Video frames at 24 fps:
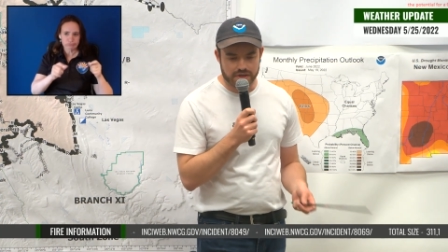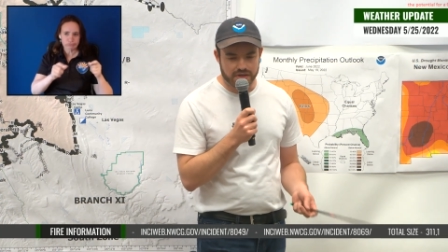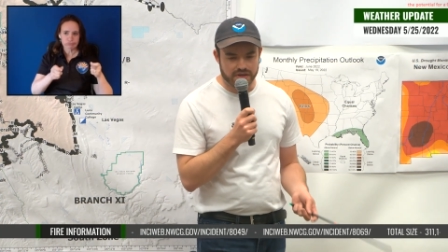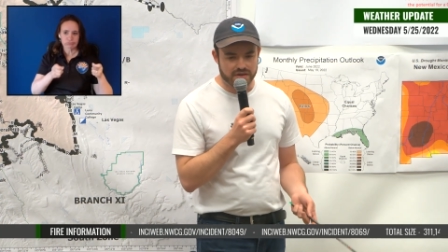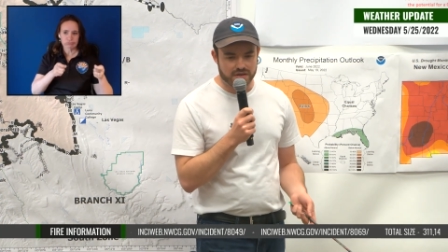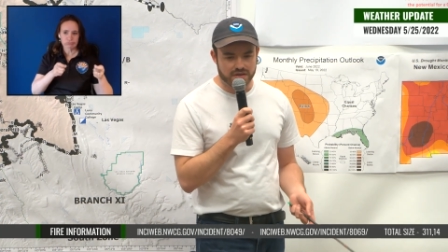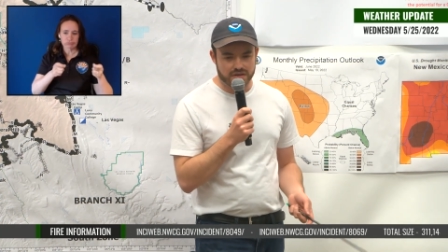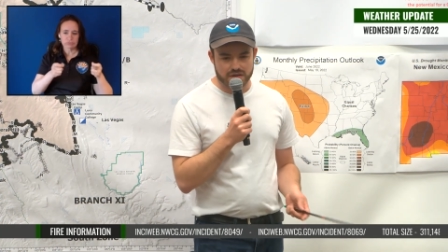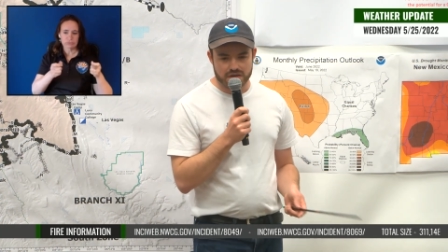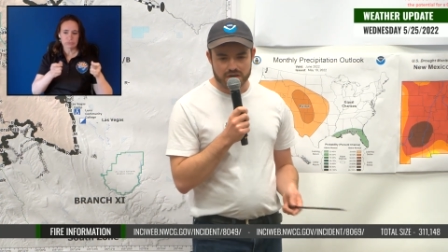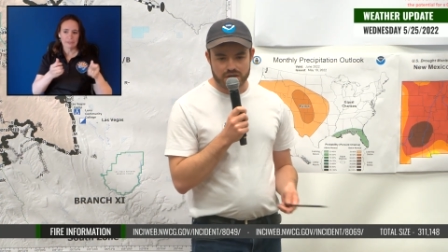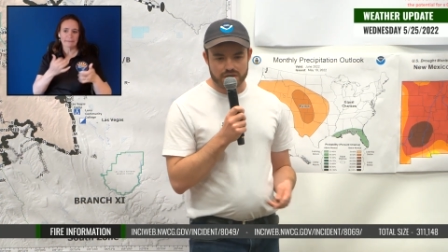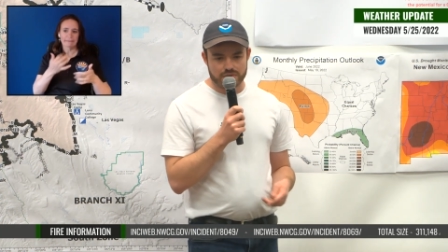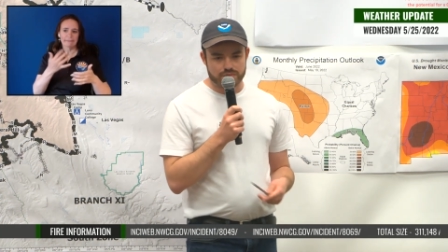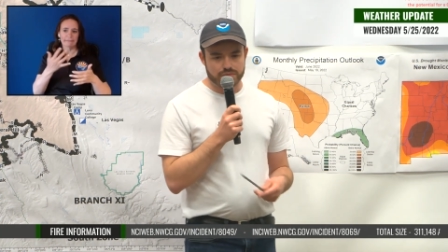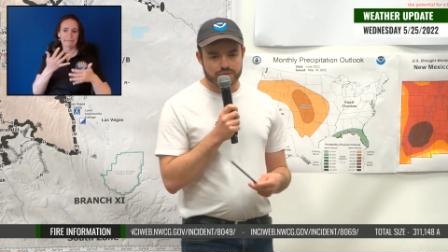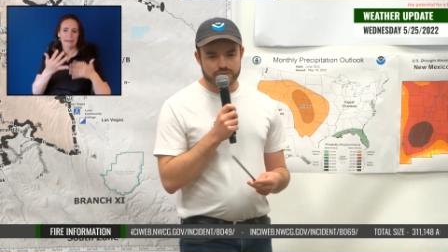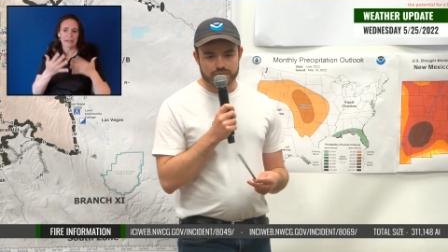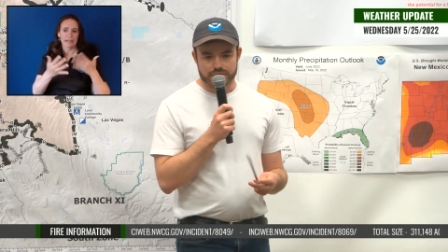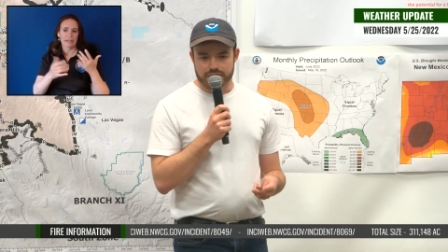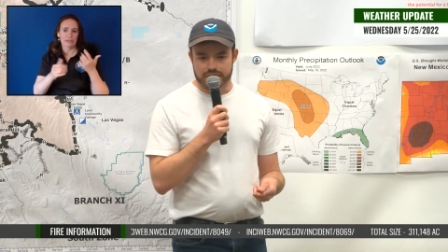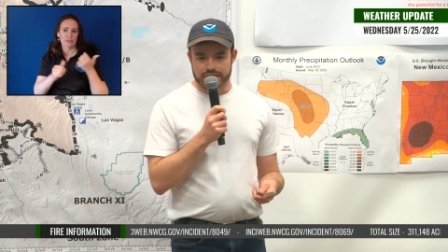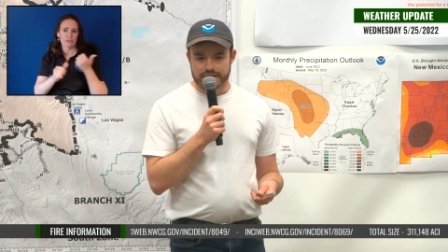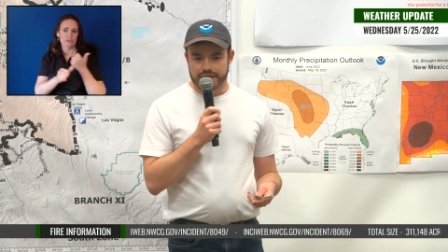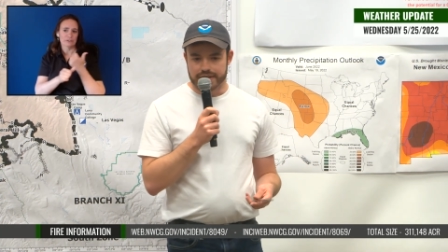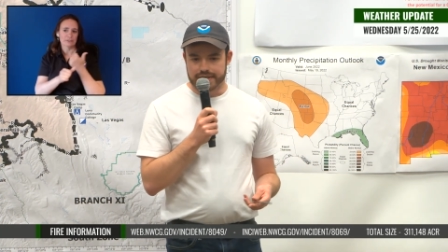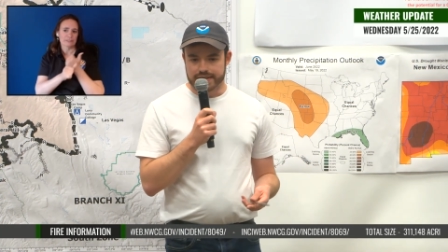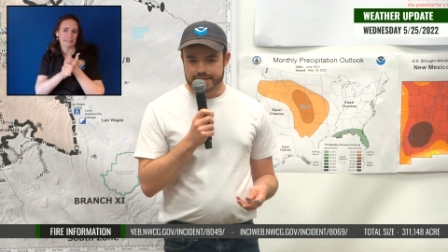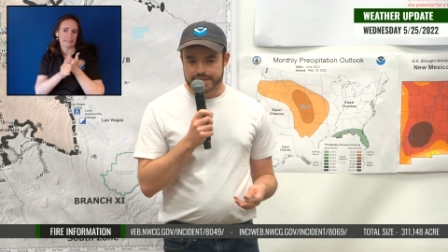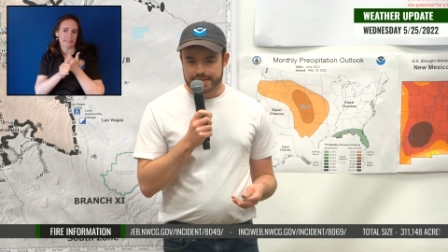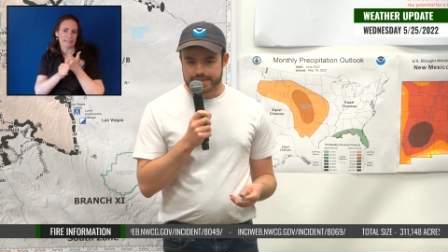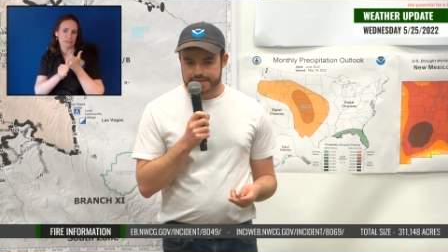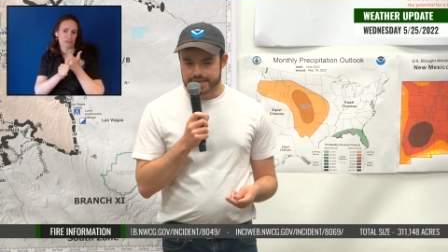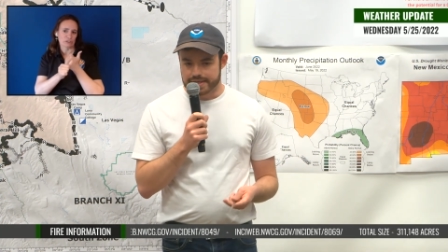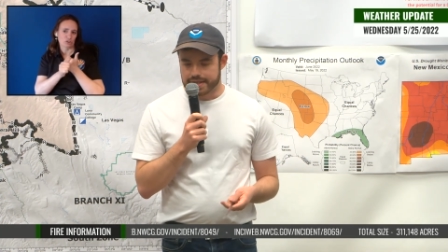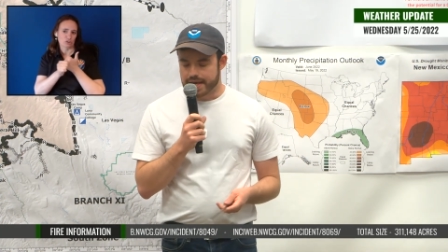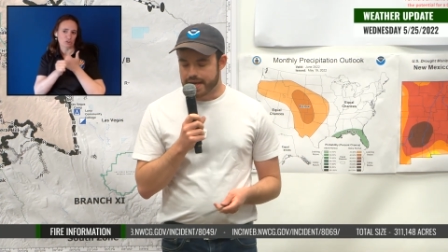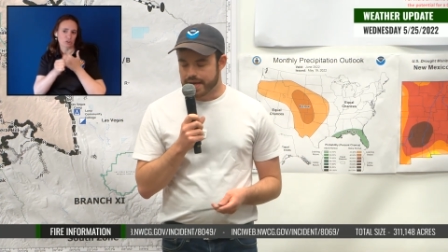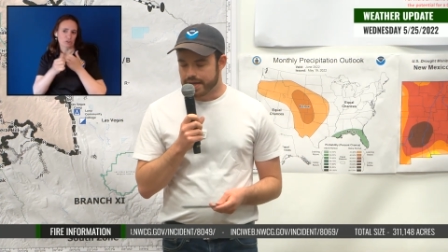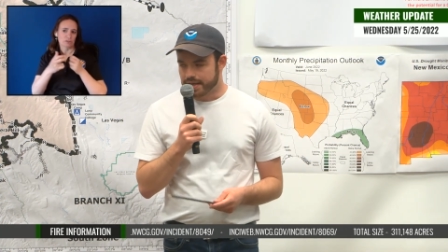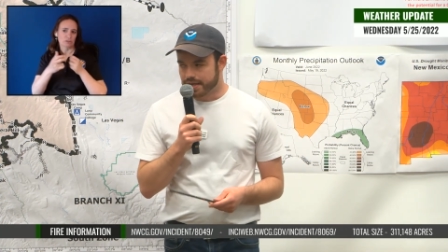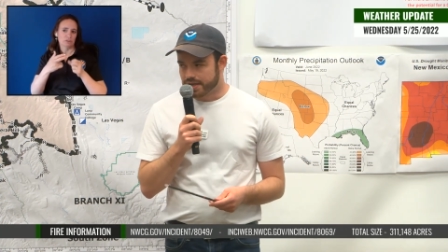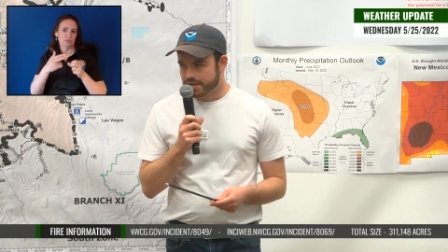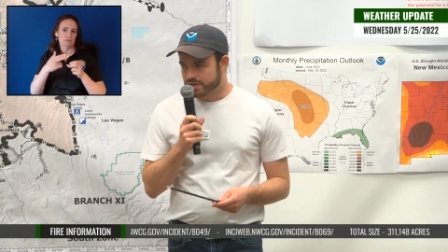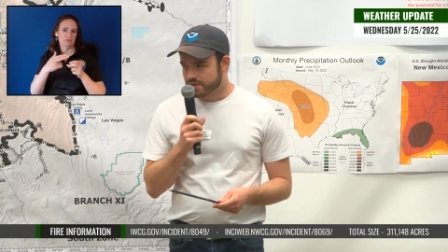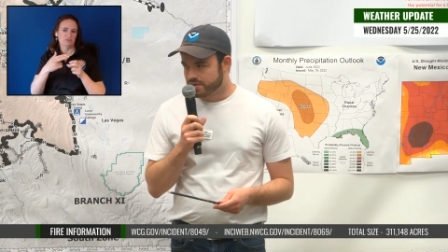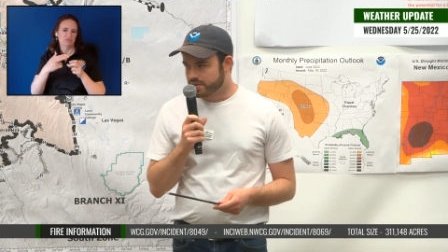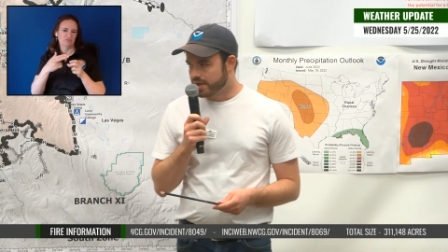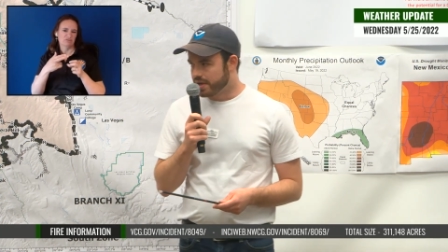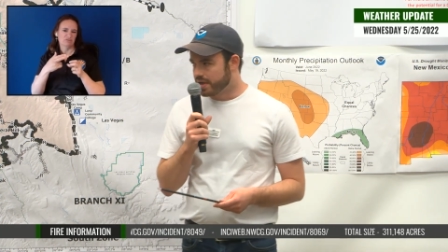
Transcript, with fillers: And we really didn't see that yesterday,